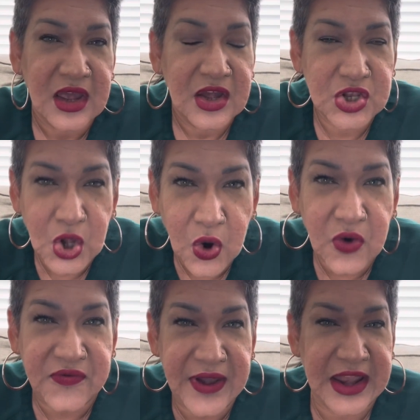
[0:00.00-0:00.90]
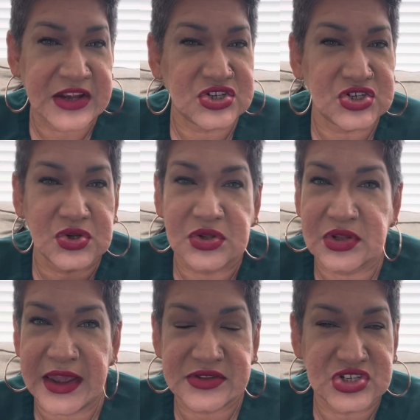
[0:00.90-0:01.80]
no
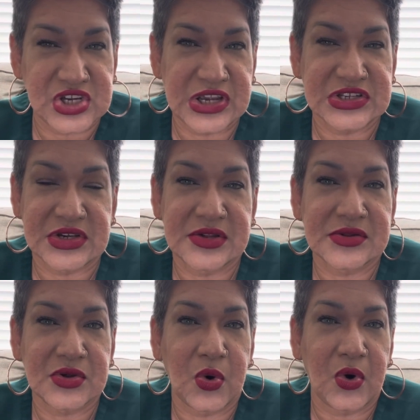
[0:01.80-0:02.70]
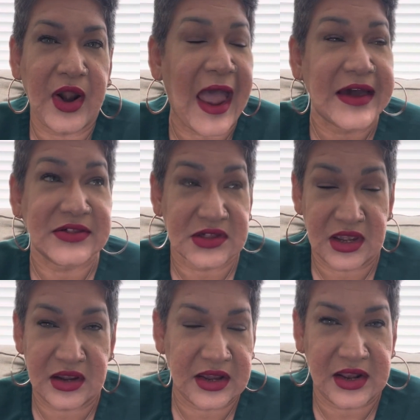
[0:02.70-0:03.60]
financial exchanges or
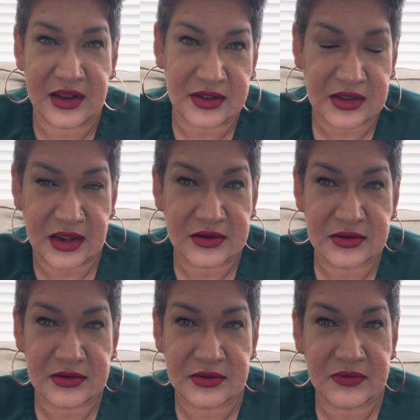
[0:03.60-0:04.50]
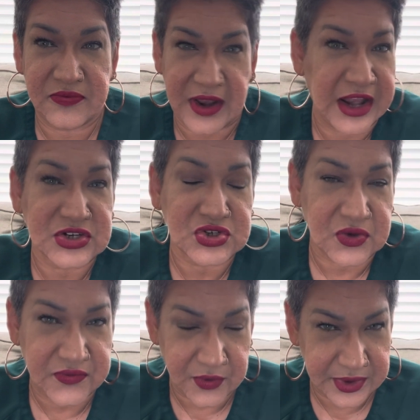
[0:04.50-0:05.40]
asking anything
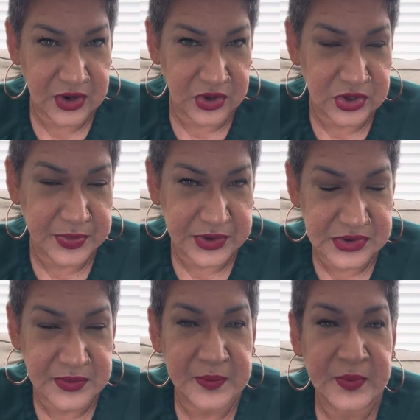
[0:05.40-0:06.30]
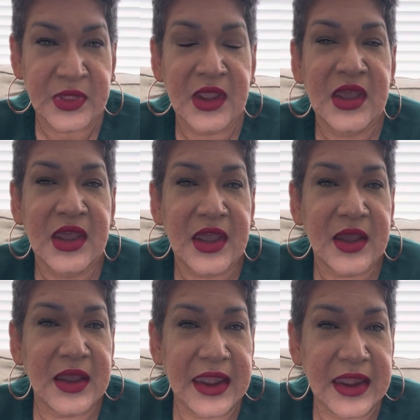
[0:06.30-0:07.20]
financial from the other person.
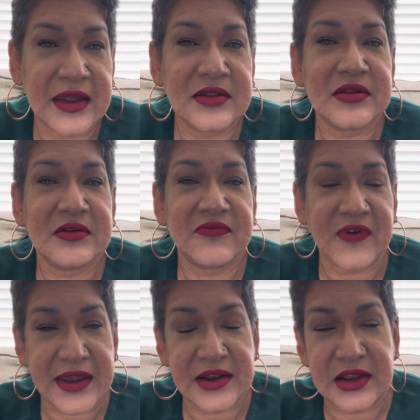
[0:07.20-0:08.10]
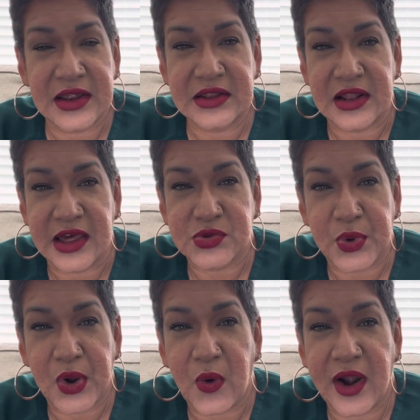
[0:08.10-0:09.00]
And finally, the last
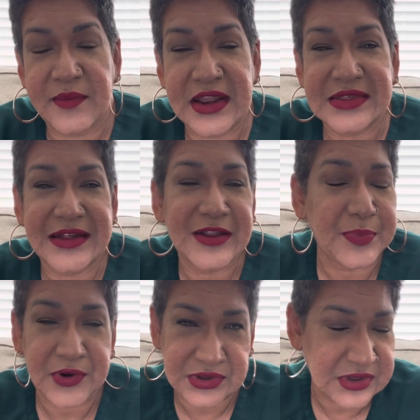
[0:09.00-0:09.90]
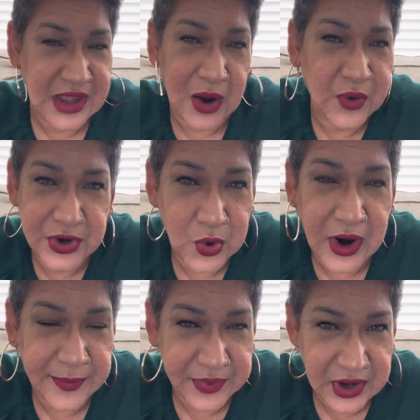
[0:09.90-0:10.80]
requirement is that the person does not want to
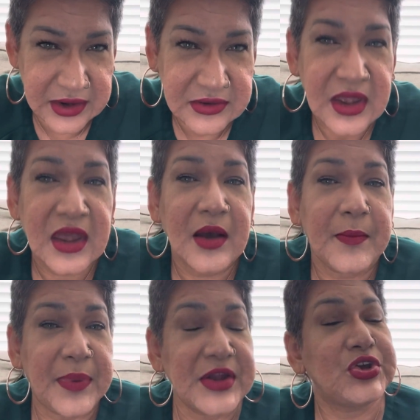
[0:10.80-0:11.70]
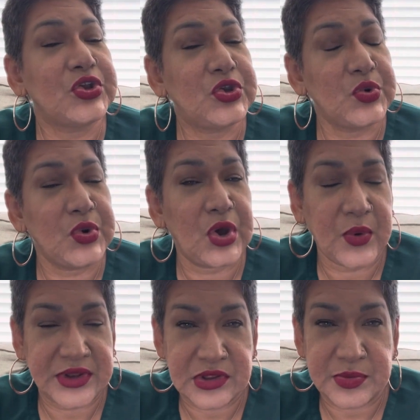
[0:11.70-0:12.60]
cooperate, but you do know
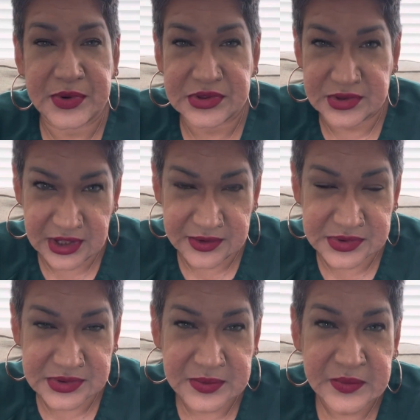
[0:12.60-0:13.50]
where this person lives.